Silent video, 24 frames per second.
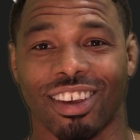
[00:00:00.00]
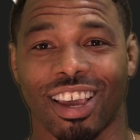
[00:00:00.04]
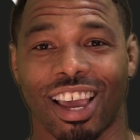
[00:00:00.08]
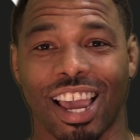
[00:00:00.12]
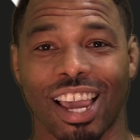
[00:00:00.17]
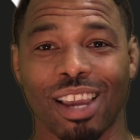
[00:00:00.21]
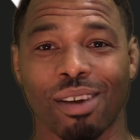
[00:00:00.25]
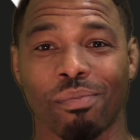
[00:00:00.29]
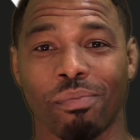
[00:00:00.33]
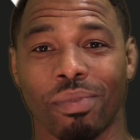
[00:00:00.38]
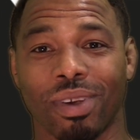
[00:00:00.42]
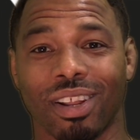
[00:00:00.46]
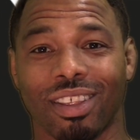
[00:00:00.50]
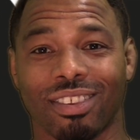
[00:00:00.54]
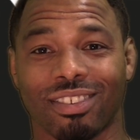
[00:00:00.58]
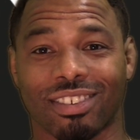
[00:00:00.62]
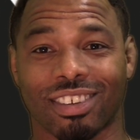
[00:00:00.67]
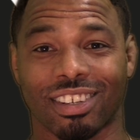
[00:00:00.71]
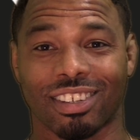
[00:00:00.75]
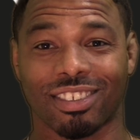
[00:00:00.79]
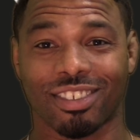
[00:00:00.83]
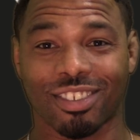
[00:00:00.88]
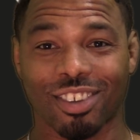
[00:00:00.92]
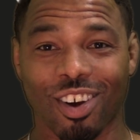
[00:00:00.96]
Eight minutes
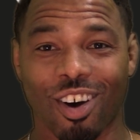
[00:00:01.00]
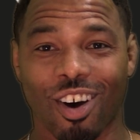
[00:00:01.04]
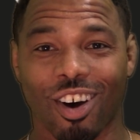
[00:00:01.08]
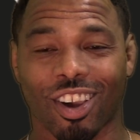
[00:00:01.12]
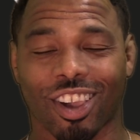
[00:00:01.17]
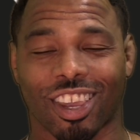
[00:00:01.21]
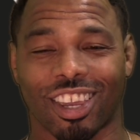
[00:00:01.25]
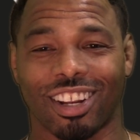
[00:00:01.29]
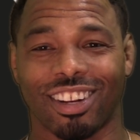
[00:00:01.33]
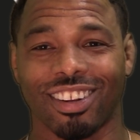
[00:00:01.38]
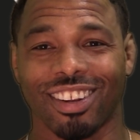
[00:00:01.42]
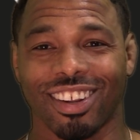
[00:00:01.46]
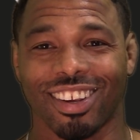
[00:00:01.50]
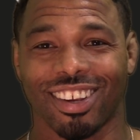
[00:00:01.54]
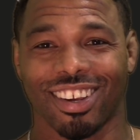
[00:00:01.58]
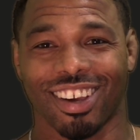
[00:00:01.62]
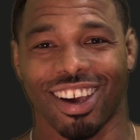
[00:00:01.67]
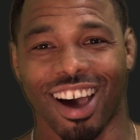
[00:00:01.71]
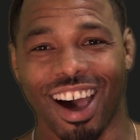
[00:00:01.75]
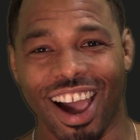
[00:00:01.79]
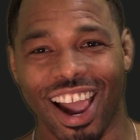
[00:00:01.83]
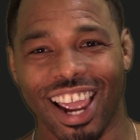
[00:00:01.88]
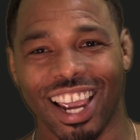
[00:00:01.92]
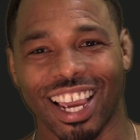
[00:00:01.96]
of talking.
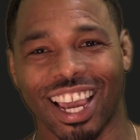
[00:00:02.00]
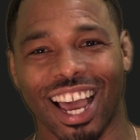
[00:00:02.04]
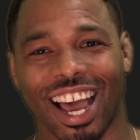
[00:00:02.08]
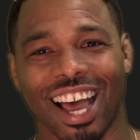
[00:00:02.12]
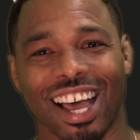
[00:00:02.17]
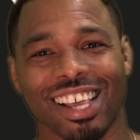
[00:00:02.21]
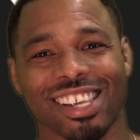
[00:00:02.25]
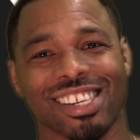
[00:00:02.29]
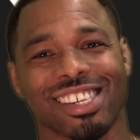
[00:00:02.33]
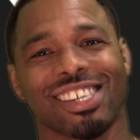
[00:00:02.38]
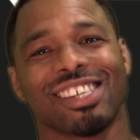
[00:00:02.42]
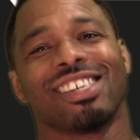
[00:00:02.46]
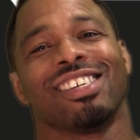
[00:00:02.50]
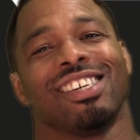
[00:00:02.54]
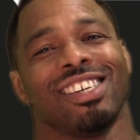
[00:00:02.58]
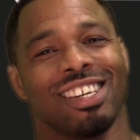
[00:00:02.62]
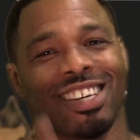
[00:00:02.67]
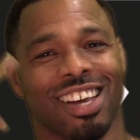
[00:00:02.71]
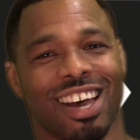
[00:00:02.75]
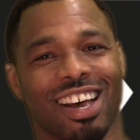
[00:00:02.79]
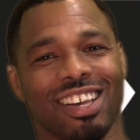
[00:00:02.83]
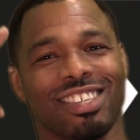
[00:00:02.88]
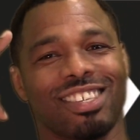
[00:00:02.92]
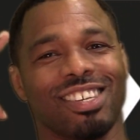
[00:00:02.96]
All right,
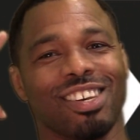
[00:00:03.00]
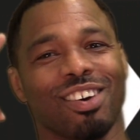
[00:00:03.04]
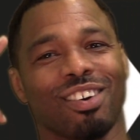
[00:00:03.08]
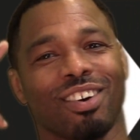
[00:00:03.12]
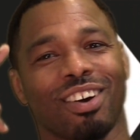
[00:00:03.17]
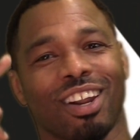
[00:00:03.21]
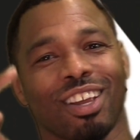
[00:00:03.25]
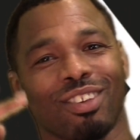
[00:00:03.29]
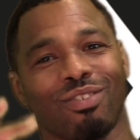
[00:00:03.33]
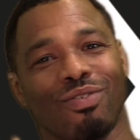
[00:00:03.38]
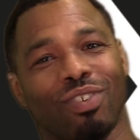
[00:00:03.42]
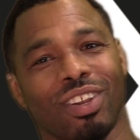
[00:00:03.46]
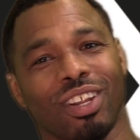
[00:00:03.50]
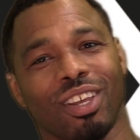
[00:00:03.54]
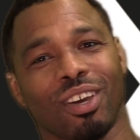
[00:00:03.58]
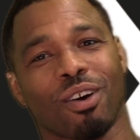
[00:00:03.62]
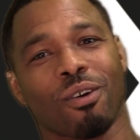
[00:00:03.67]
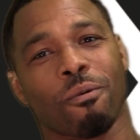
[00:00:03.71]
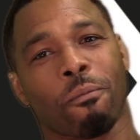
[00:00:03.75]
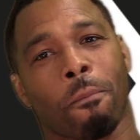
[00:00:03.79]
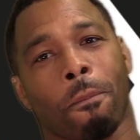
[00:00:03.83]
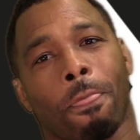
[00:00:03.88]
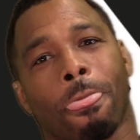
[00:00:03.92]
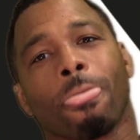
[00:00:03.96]
guys. I'll see you on the next video.
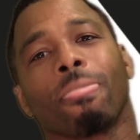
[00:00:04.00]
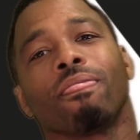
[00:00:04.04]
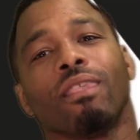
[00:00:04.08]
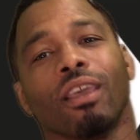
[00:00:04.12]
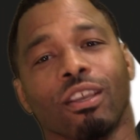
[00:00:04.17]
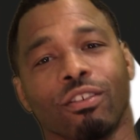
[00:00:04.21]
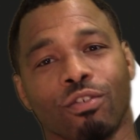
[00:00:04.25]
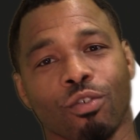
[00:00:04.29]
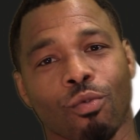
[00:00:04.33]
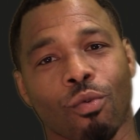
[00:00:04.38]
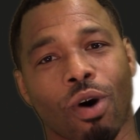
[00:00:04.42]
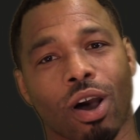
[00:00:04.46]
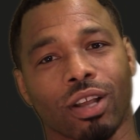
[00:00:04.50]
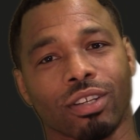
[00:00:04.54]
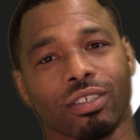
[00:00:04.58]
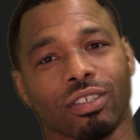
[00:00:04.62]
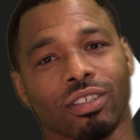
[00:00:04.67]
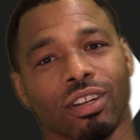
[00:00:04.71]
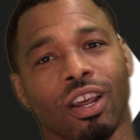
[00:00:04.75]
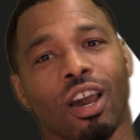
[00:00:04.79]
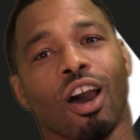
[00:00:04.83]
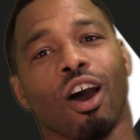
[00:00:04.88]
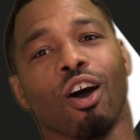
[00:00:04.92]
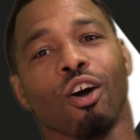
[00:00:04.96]
Thanks for watching
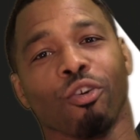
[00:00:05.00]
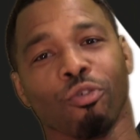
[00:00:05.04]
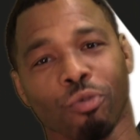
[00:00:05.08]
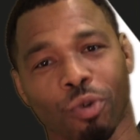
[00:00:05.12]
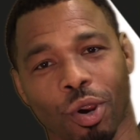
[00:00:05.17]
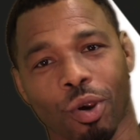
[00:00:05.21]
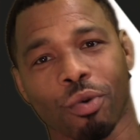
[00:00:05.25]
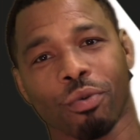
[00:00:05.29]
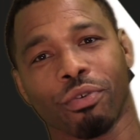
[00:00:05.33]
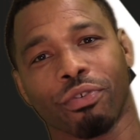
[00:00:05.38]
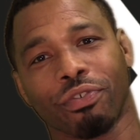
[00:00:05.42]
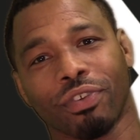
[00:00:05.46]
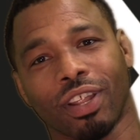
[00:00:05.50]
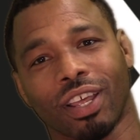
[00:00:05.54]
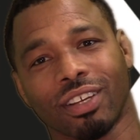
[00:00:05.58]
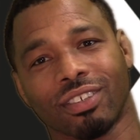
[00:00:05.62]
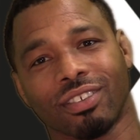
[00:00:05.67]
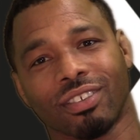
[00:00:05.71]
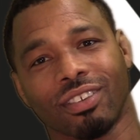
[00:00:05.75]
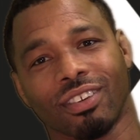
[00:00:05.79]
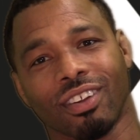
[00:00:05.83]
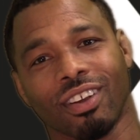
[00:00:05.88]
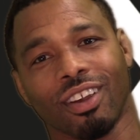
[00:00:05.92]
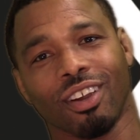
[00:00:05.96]
A Rare
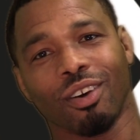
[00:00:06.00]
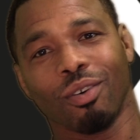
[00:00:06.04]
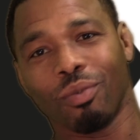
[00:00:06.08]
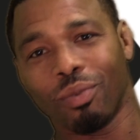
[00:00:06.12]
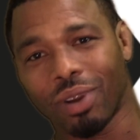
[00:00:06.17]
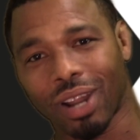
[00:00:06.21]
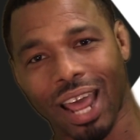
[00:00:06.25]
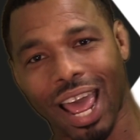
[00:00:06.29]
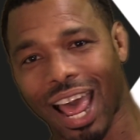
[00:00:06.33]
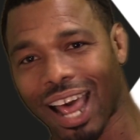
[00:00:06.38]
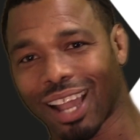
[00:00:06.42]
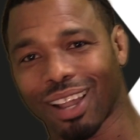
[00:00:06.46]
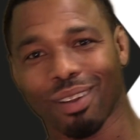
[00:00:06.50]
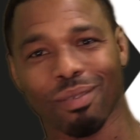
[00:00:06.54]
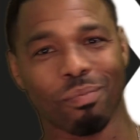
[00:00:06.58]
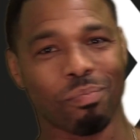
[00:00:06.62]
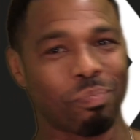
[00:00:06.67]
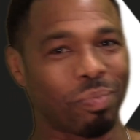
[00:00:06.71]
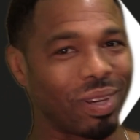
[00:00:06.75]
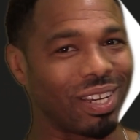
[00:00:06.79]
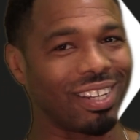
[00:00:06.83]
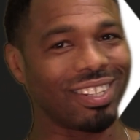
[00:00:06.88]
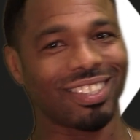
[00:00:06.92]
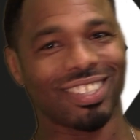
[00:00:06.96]
Reflection with Alan
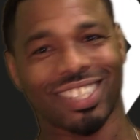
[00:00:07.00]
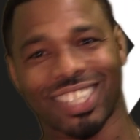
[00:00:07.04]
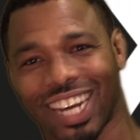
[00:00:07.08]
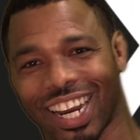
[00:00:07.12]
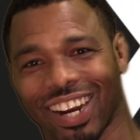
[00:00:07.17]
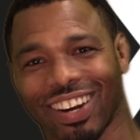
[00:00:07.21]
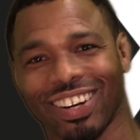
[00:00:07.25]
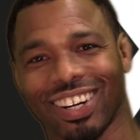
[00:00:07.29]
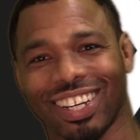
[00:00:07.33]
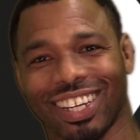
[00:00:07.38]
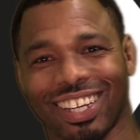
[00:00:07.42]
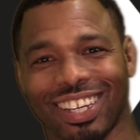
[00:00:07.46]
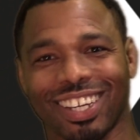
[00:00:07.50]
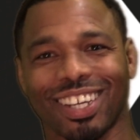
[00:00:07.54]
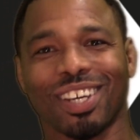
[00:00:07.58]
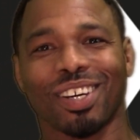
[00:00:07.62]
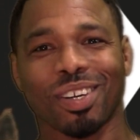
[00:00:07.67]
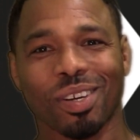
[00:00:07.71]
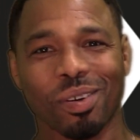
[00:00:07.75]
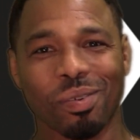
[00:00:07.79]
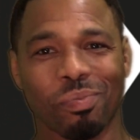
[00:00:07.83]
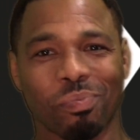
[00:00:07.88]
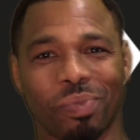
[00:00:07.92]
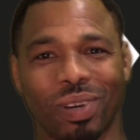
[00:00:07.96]
B. Charity.
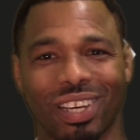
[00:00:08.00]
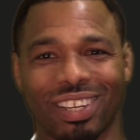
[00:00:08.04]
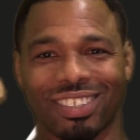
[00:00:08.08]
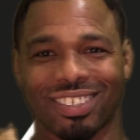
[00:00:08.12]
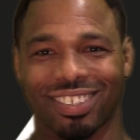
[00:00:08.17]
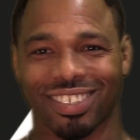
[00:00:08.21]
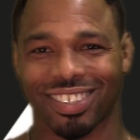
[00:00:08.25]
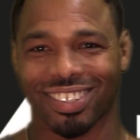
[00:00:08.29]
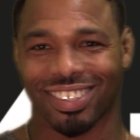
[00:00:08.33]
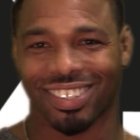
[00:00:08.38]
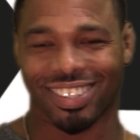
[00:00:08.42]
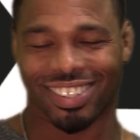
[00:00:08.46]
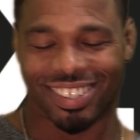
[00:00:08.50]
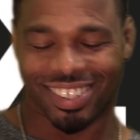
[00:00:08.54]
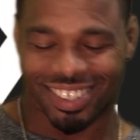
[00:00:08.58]
Peace.